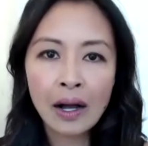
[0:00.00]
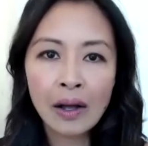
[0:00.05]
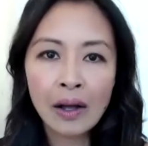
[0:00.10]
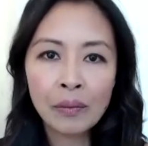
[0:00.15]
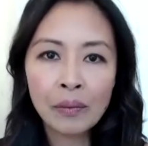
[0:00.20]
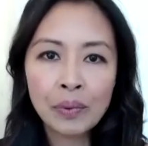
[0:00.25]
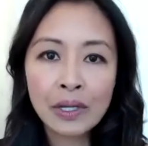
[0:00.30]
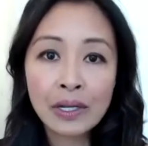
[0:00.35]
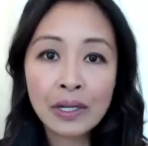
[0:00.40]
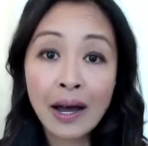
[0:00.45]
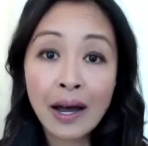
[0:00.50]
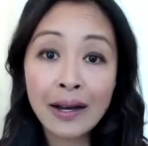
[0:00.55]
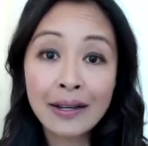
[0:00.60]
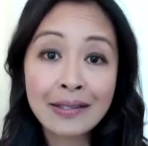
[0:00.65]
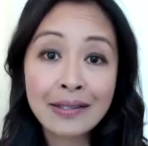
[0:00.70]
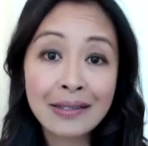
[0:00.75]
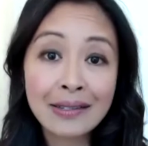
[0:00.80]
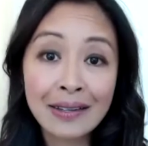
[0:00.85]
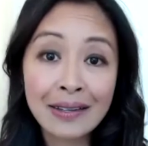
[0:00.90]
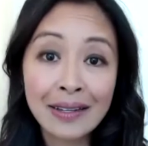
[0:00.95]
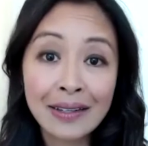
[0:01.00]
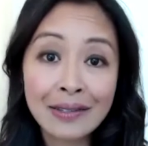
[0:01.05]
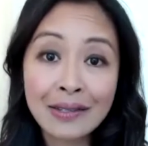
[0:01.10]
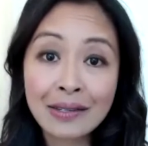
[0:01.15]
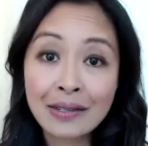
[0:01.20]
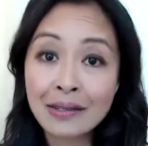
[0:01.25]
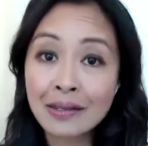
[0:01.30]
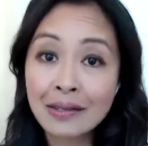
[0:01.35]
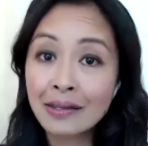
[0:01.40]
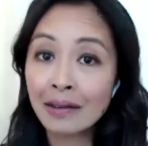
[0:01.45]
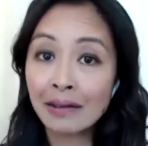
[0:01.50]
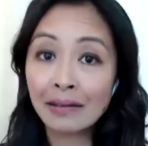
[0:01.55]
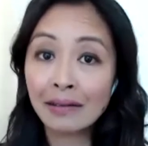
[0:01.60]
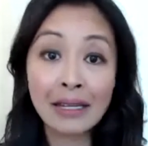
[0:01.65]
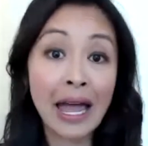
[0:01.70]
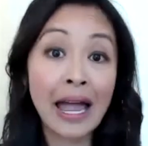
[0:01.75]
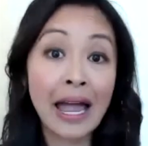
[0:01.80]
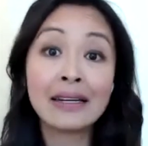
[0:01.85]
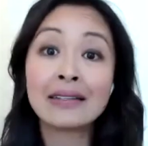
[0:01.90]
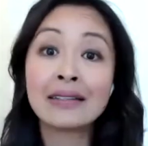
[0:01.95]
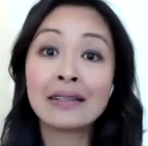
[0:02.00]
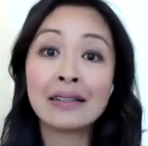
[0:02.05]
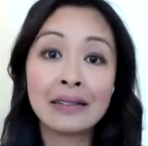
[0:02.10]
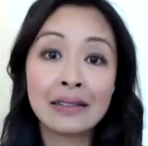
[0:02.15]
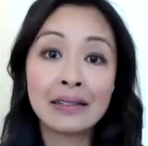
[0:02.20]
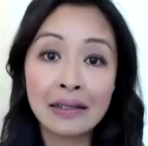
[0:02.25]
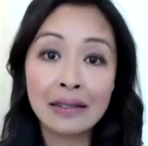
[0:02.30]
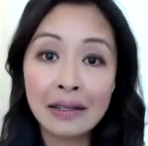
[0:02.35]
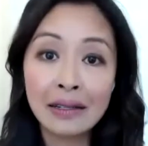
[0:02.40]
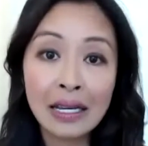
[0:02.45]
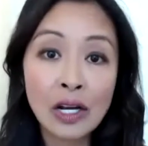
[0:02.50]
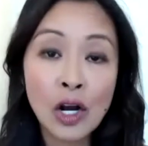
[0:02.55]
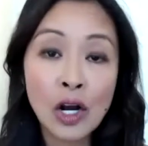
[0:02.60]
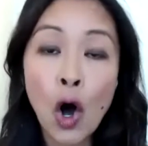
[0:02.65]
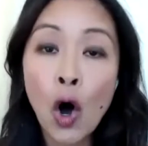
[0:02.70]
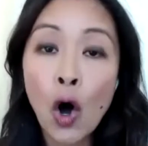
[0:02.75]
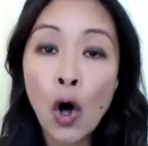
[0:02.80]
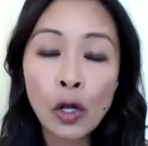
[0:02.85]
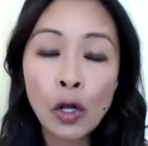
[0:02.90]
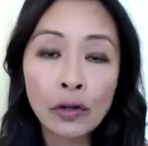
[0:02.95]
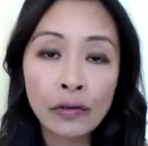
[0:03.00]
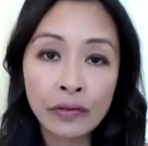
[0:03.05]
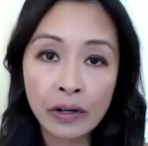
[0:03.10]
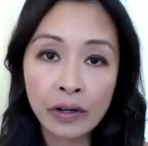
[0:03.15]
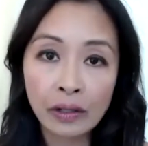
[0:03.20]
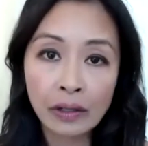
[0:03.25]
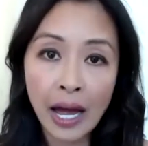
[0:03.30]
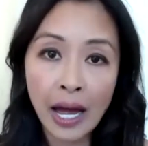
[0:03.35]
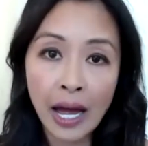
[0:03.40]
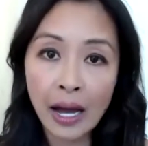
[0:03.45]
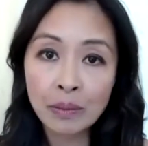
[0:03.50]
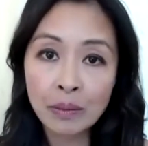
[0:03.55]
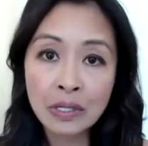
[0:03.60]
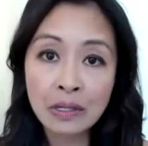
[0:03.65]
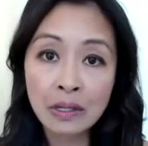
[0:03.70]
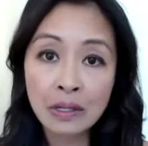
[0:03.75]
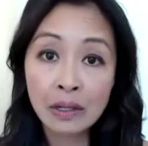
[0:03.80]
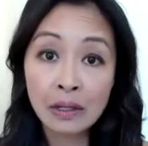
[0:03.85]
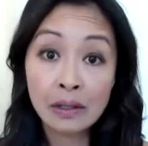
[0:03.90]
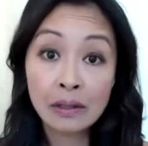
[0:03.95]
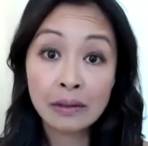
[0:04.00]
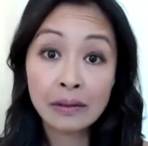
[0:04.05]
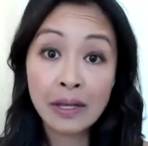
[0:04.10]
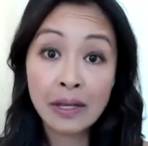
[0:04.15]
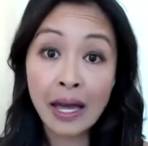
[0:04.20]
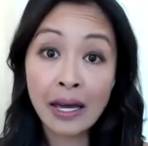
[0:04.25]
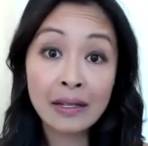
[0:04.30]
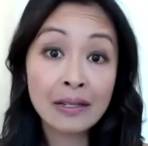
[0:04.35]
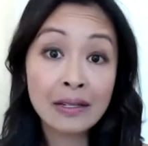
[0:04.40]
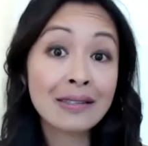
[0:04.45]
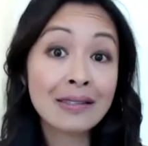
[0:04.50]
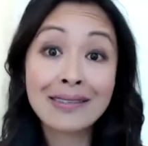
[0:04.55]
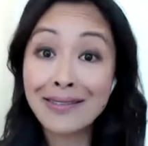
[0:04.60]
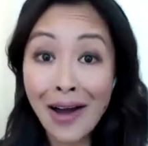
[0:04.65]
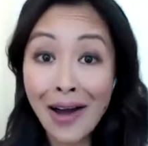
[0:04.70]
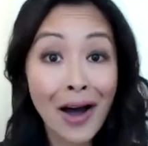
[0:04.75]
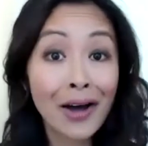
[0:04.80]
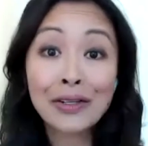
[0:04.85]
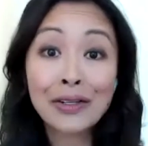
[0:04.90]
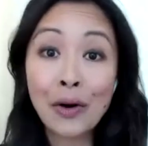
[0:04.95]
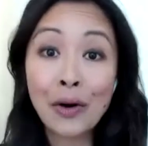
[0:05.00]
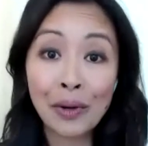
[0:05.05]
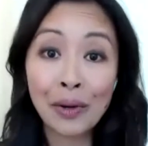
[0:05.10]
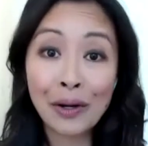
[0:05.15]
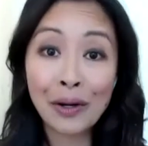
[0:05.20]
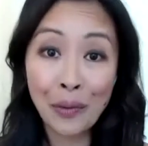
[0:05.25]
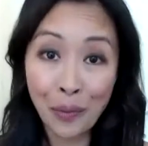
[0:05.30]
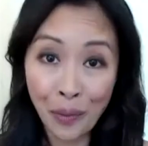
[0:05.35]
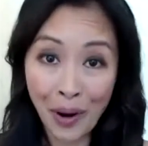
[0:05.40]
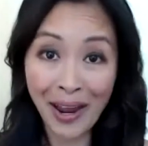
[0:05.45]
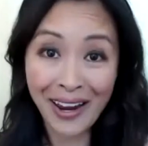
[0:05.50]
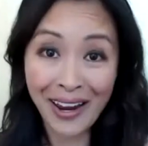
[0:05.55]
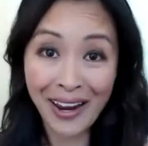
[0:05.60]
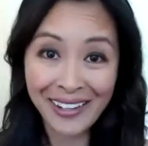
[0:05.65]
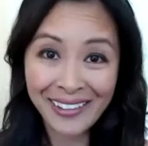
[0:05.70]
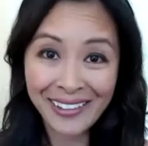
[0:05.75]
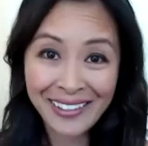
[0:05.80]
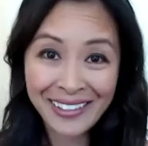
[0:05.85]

because it's landed in all of our labs and it's not going away.